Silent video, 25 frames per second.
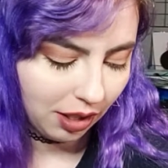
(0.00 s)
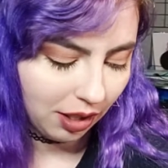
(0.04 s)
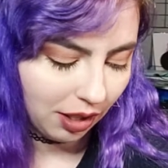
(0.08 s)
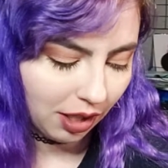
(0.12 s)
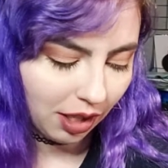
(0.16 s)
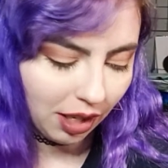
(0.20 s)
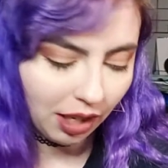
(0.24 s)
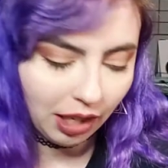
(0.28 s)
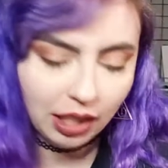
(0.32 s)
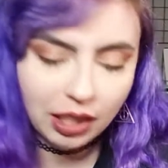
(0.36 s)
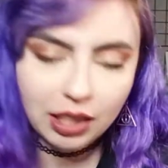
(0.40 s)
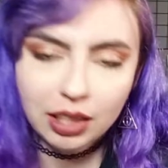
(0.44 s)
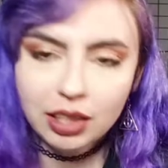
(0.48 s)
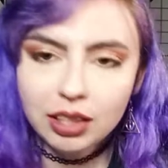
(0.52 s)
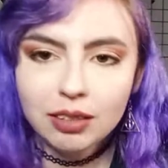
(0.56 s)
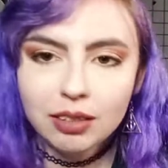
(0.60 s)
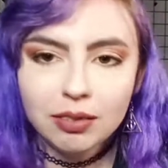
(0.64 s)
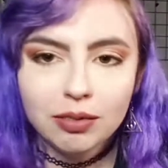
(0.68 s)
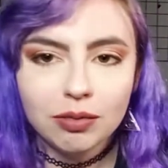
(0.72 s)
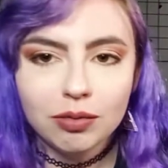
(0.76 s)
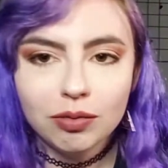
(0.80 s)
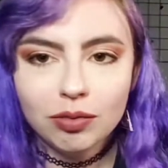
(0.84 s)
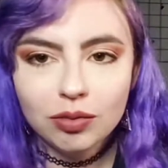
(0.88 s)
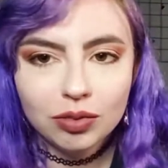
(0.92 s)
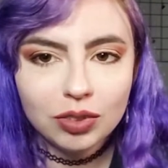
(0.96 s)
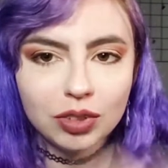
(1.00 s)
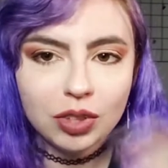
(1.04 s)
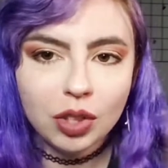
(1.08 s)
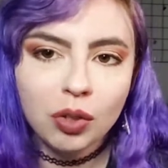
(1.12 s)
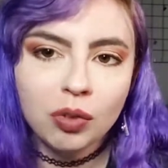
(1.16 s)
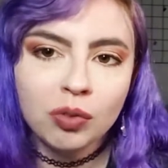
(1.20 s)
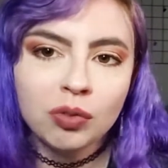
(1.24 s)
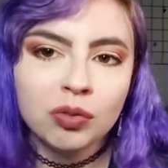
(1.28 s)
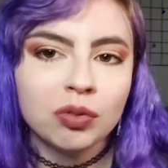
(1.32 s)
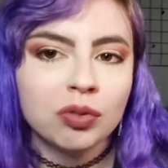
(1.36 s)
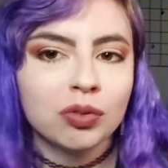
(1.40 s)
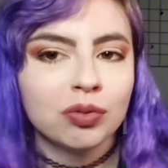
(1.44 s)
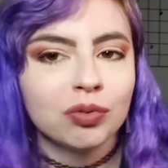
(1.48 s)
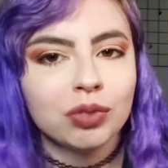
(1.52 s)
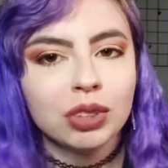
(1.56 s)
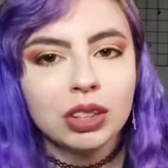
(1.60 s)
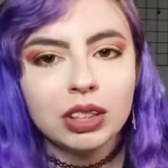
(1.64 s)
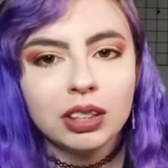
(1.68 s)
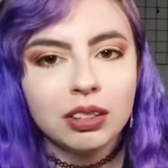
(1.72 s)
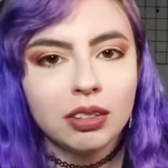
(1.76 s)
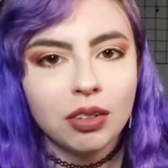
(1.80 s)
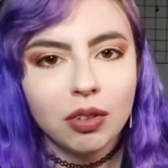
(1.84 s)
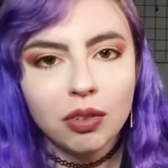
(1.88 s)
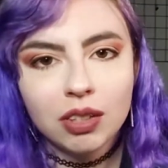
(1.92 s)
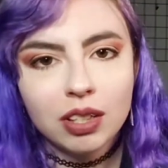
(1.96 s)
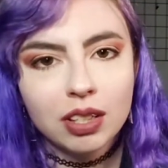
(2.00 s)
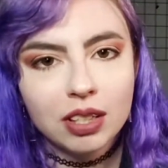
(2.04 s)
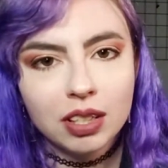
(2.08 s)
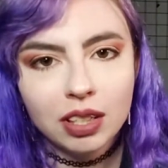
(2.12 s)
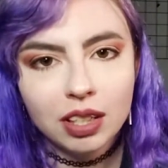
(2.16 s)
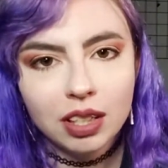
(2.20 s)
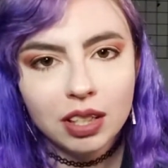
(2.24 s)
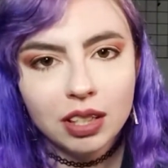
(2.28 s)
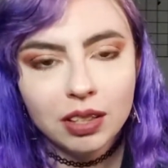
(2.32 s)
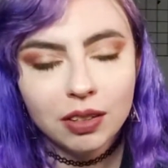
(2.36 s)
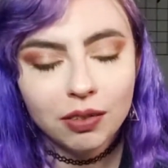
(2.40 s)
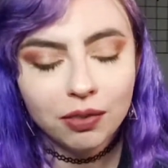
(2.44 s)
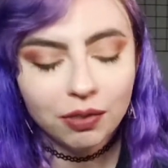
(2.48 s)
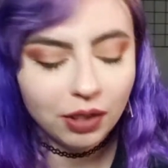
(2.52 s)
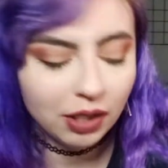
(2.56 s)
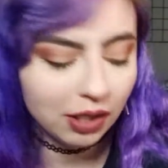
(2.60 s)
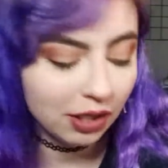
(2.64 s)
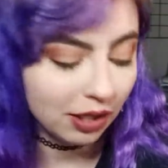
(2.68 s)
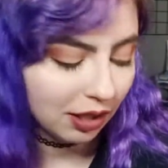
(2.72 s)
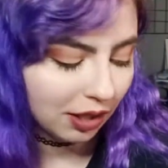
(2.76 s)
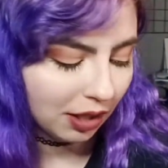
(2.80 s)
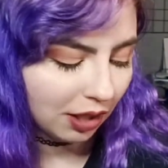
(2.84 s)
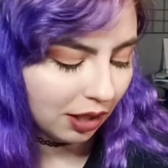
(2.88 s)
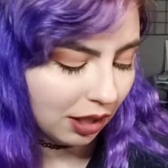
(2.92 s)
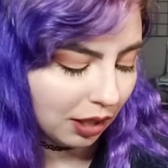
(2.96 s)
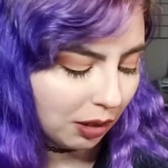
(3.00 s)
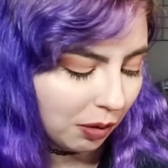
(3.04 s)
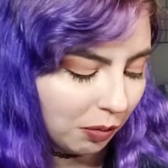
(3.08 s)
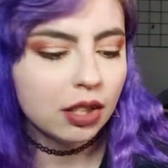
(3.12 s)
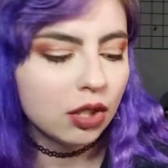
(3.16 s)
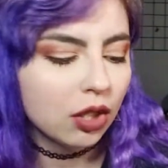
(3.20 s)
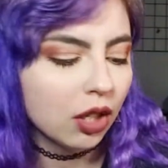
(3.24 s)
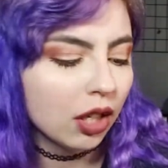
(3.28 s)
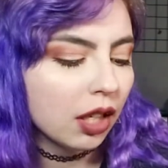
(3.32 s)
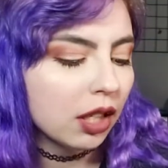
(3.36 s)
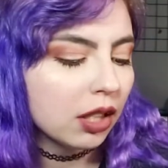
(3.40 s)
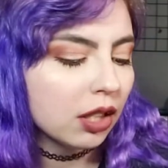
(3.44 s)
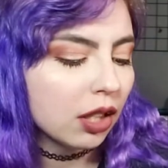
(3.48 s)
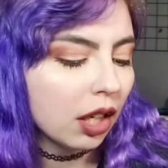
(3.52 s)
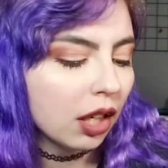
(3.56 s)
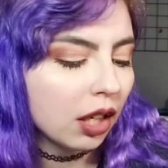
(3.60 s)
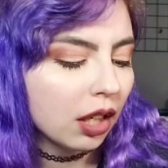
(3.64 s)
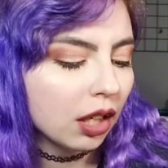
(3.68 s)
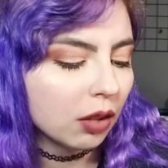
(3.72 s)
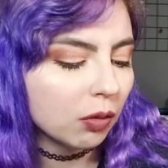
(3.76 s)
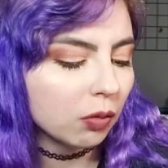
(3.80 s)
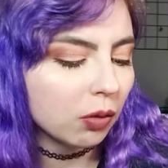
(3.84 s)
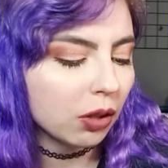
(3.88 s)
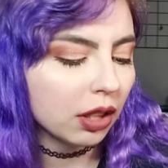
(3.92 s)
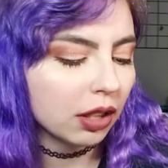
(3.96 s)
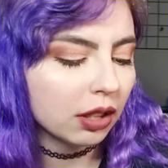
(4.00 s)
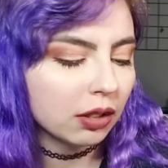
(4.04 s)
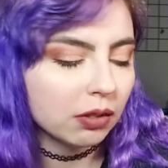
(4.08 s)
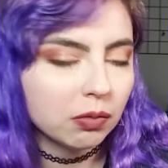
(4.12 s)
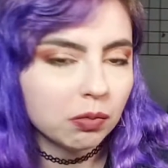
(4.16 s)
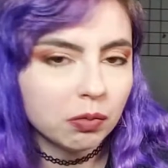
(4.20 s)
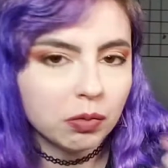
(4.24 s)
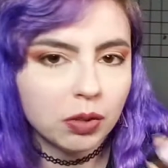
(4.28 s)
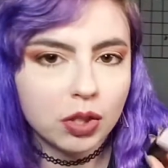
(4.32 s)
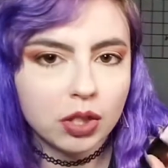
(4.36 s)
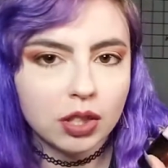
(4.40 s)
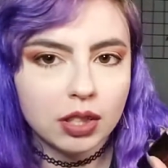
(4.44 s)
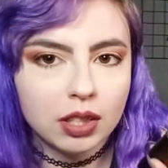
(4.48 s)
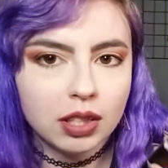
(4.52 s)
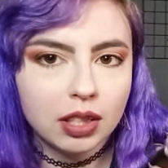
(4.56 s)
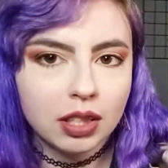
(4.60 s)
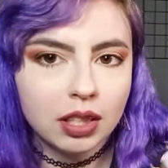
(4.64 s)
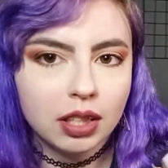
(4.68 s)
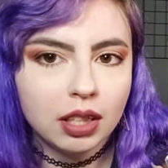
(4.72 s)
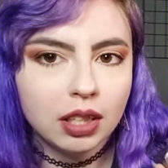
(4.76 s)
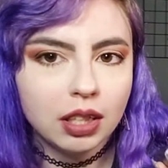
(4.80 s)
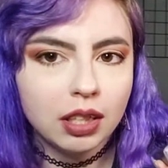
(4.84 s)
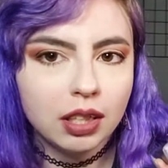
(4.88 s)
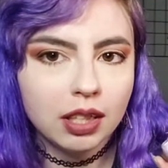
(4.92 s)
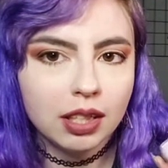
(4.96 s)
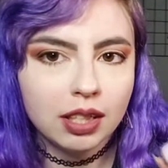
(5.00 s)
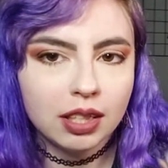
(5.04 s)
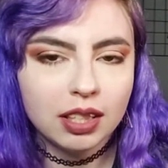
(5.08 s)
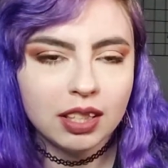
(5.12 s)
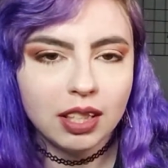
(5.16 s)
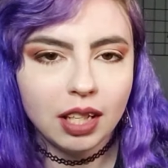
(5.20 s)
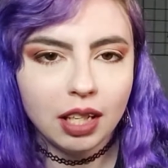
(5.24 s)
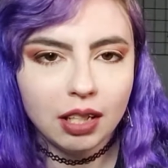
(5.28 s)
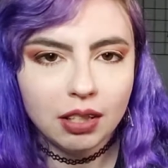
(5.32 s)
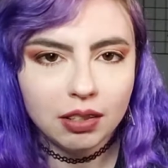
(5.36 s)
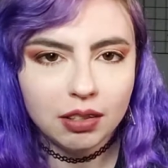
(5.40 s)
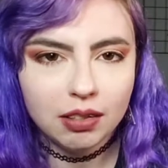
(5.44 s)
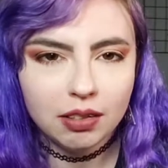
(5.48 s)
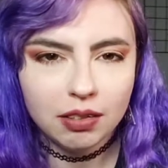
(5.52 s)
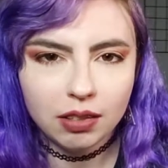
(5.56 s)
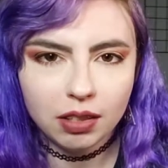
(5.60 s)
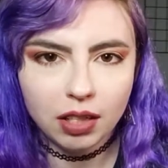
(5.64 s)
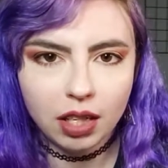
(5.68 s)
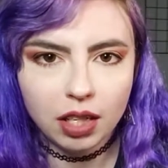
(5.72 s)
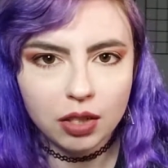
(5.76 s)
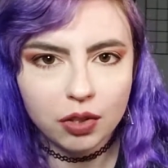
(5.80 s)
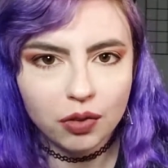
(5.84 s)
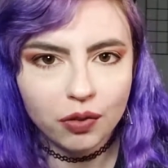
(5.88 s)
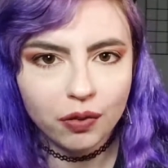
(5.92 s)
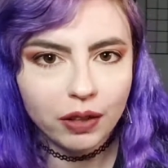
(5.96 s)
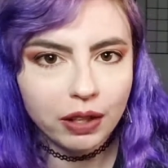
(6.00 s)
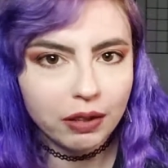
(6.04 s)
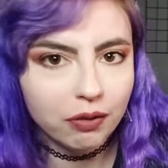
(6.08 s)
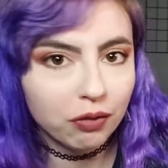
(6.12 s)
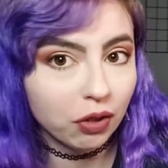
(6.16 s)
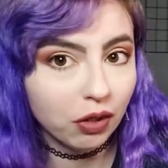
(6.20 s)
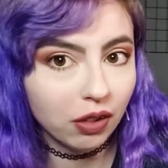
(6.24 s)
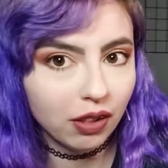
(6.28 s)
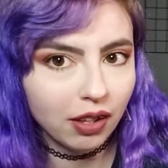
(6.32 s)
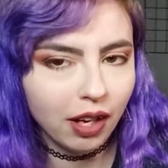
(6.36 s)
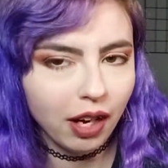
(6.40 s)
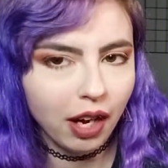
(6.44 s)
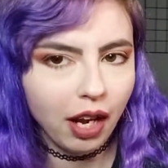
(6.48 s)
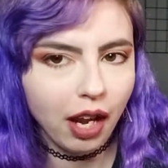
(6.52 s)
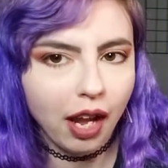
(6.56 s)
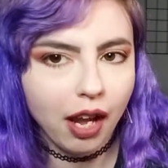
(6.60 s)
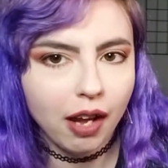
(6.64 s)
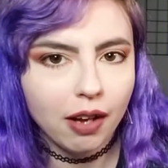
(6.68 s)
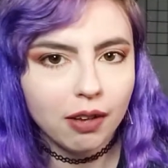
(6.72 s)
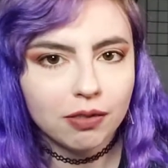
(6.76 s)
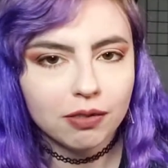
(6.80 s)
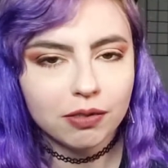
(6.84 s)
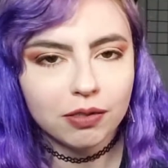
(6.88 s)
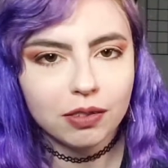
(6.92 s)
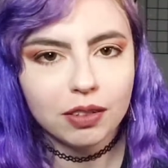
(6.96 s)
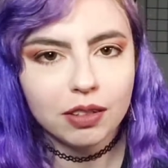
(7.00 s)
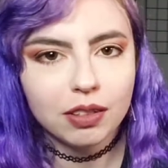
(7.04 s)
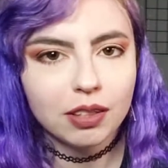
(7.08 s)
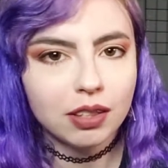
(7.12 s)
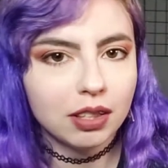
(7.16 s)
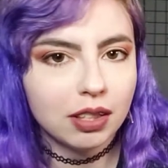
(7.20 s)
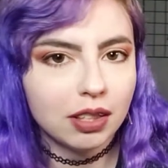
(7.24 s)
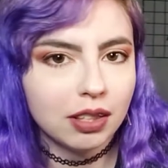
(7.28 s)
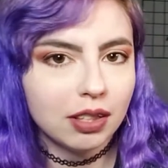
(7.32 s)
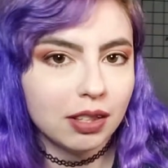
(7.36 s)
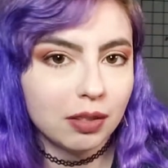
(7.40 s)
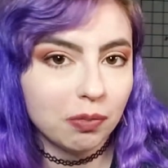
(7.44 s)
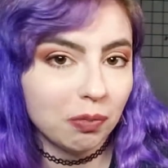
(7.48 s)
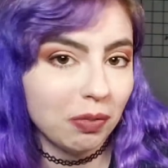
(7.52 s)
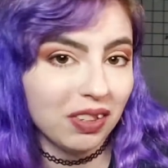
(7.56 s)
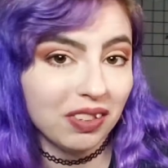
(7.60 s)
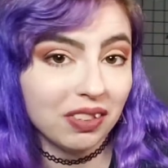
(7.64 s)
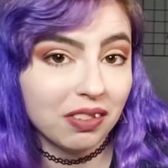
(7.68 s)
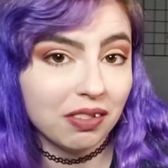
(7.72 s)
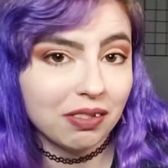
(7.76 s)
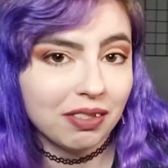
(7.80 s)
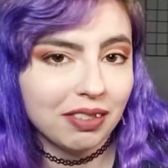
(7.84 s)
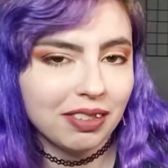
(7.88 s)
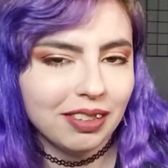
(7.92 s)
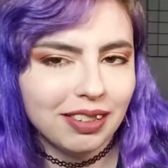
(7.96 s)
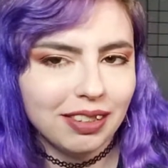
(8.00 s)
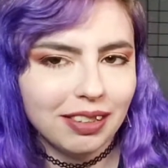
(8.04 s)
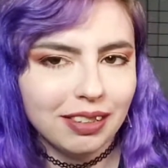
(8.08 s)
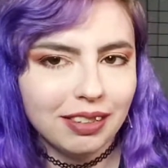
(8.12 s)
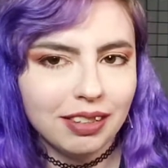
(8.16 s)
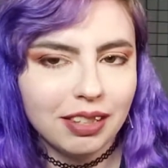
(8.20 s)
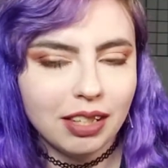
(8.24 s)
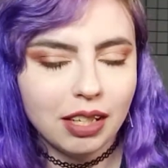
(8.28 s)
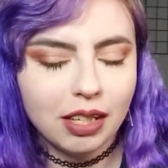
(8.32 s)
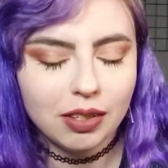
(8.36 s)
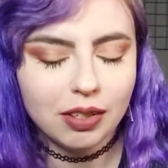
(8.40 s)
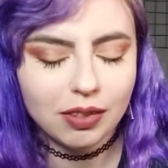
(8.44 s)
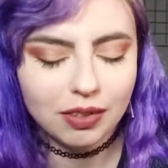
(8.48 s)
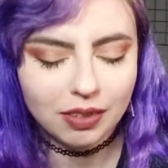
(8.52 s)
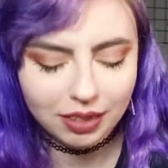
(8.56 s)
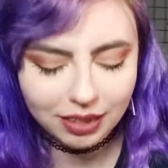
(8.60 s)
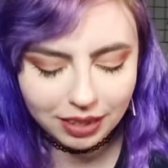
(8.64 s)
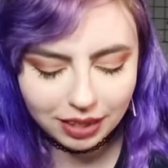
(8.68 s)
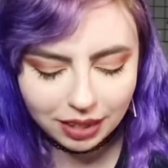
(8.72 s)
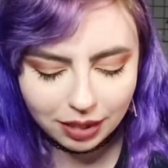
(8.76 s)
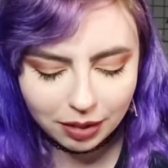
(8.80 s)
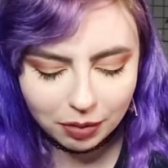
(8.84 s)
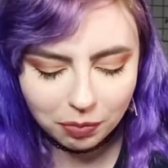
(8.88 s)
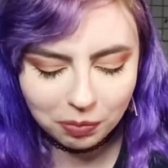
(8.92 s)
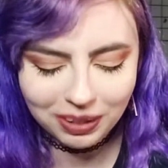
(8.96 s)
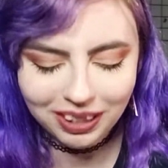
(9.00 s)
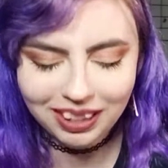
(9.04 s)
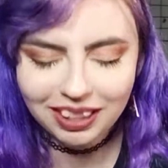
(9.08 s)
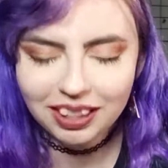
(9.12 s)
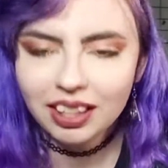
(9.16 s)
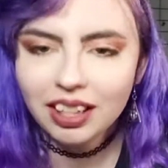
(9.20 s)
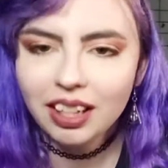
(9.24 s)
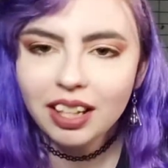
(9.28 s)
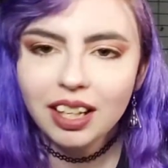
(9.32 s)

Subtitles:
I don't really notice any difference. The cherry tart one, which is the scent slash flavor that I have, it smells really good and tastes really good, but